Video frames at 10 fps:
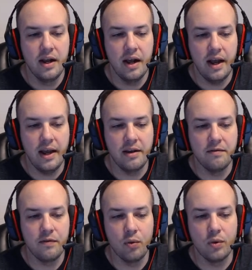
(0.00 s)
and
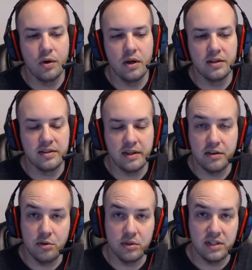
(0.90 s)
for us to get
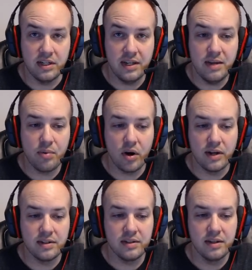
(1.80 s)
the USDT
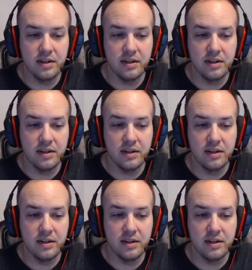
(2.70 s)
price,